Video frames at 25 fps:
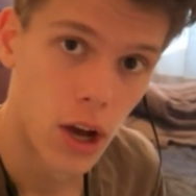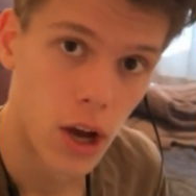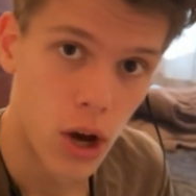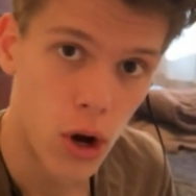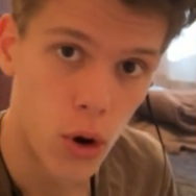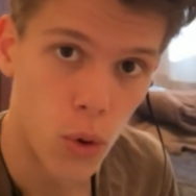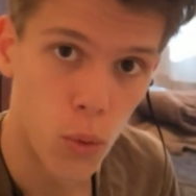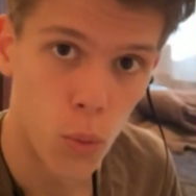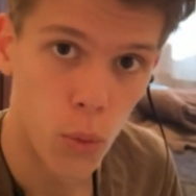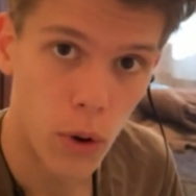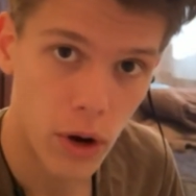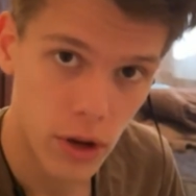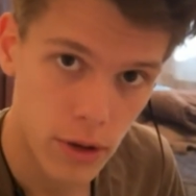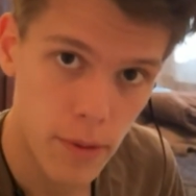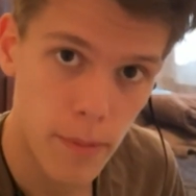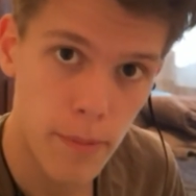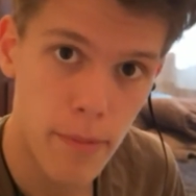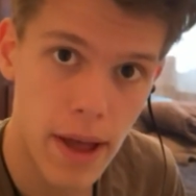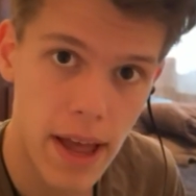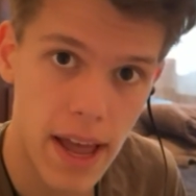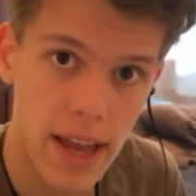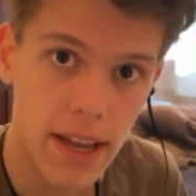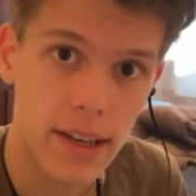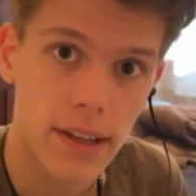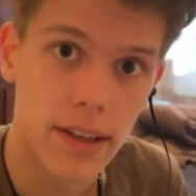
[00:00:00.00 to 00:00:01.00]
welcome
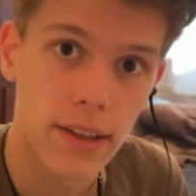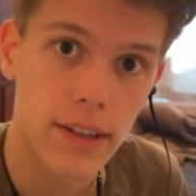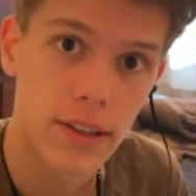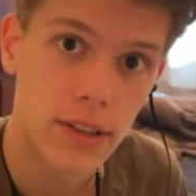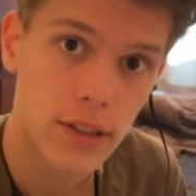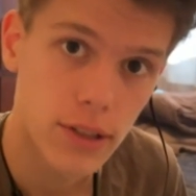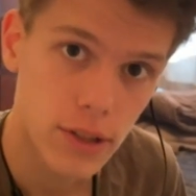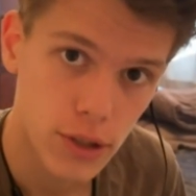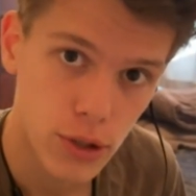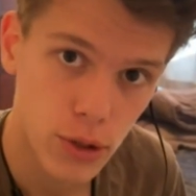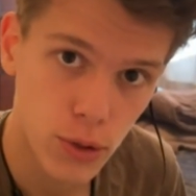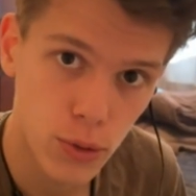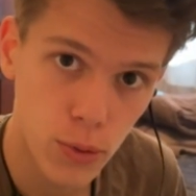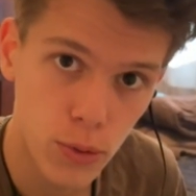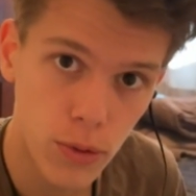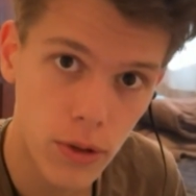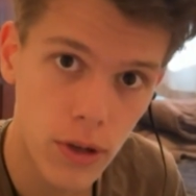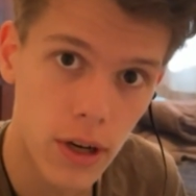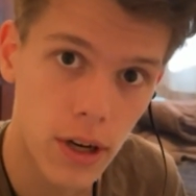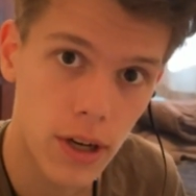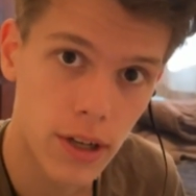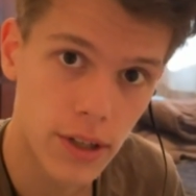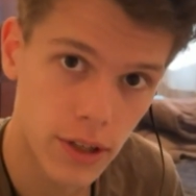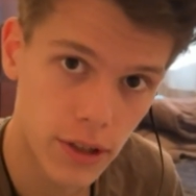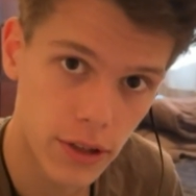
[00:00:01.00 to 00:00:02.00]
back to
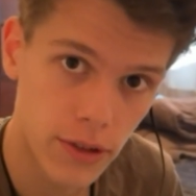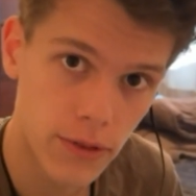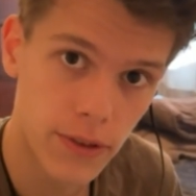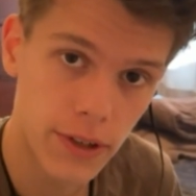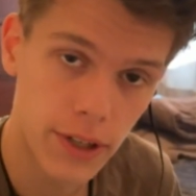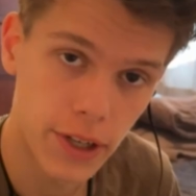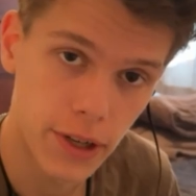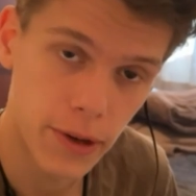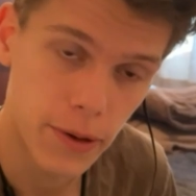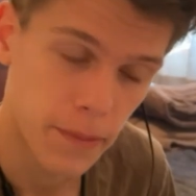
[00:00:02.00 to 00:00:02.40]
another video.